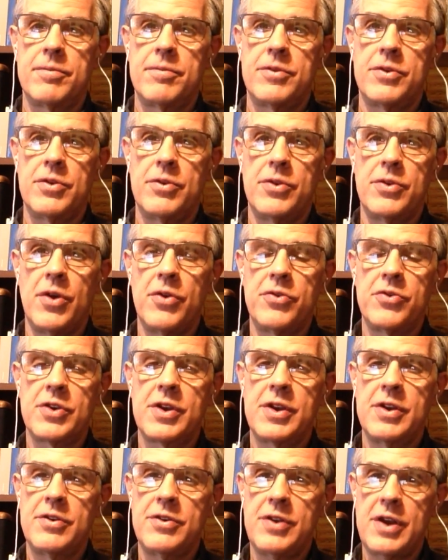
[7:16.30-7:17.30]
So those are
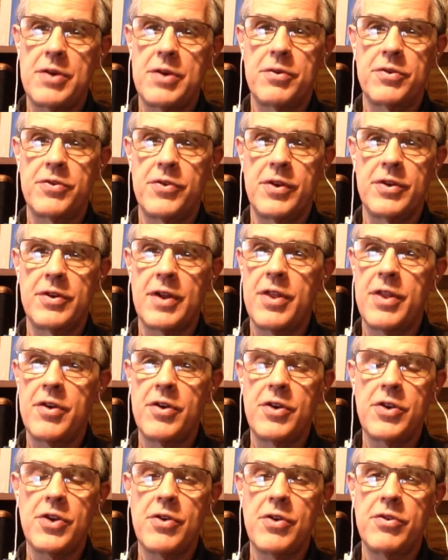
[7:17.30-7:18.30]
continuous footings, and they're
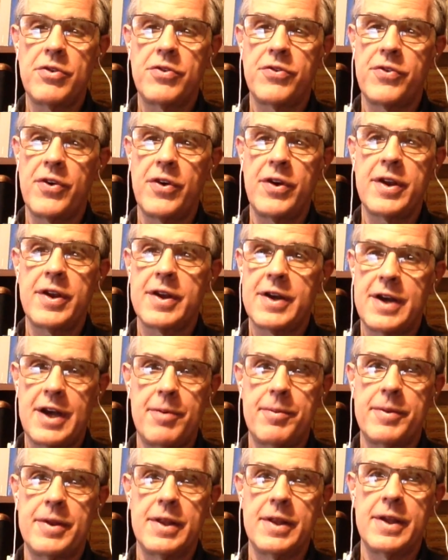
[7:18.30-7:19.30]
used very
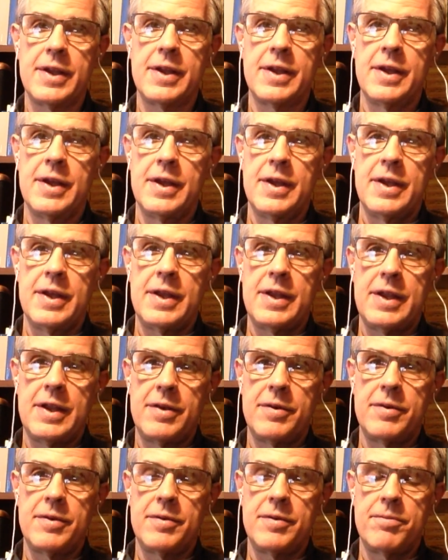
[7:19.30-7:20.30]
commonly
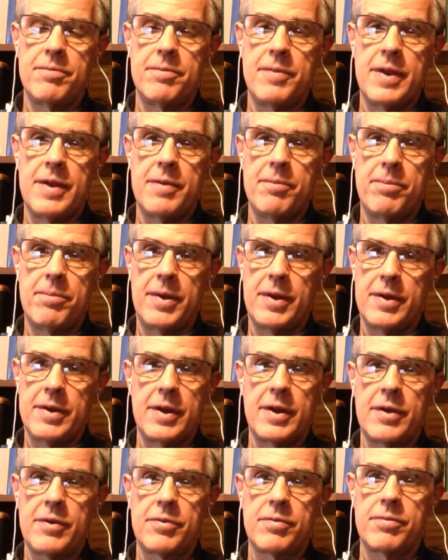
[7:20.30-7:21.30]
in
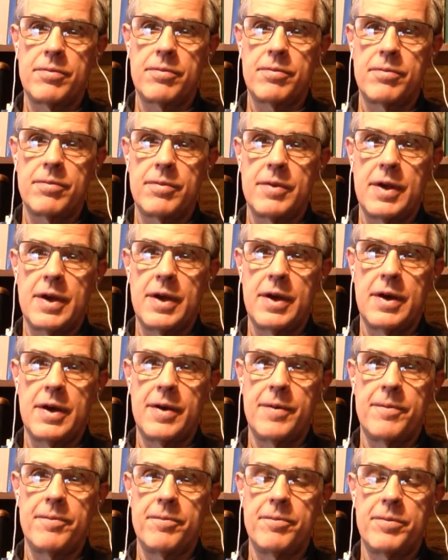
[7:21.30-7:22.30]
buildings.
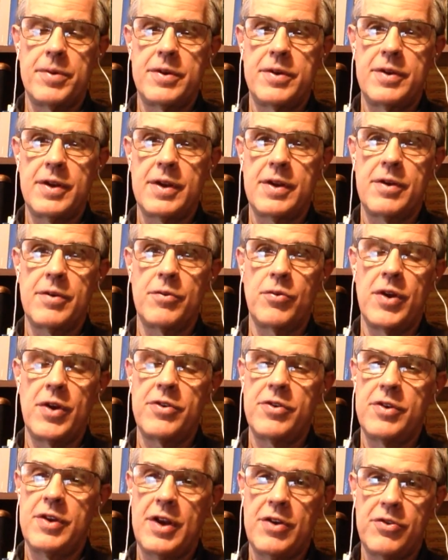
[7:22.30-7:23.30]
Particularly
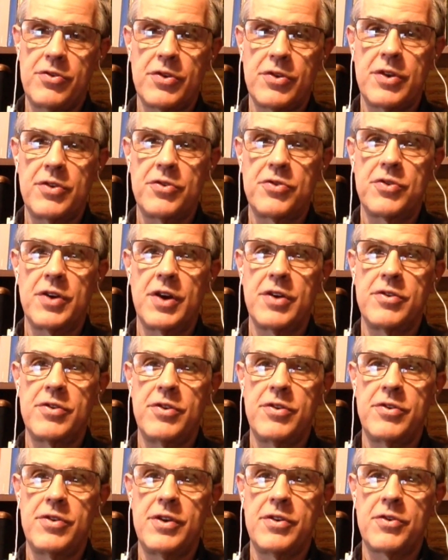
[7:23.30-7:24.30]
residential
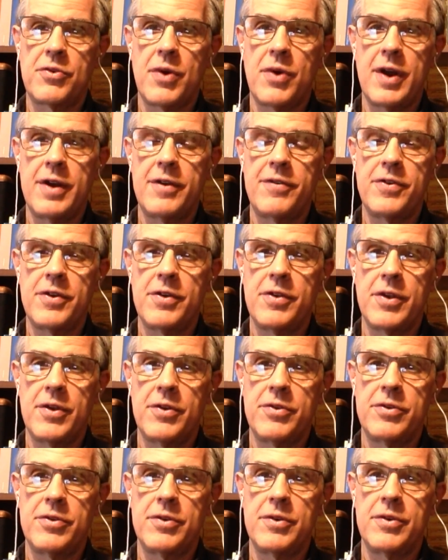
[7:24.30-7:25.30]
construction sees quite a few of
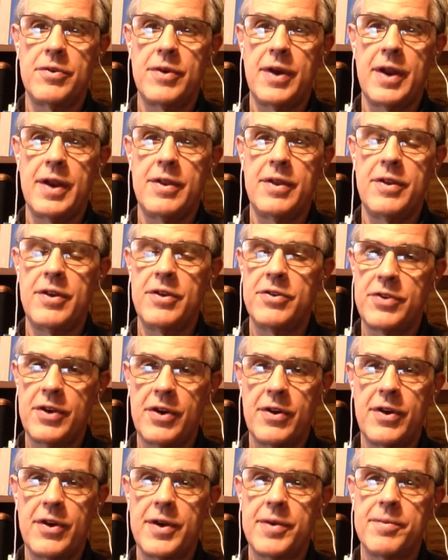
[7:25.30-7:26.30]
those in this
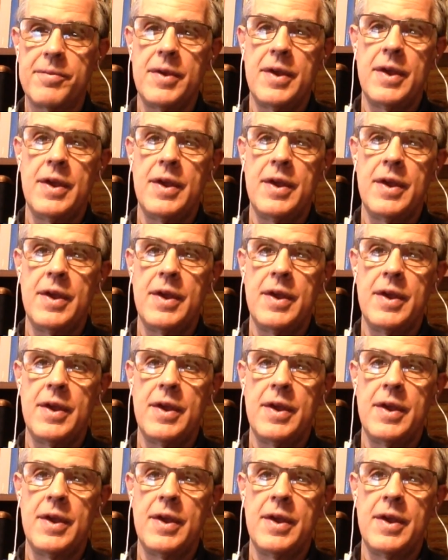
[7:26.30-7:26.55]
area,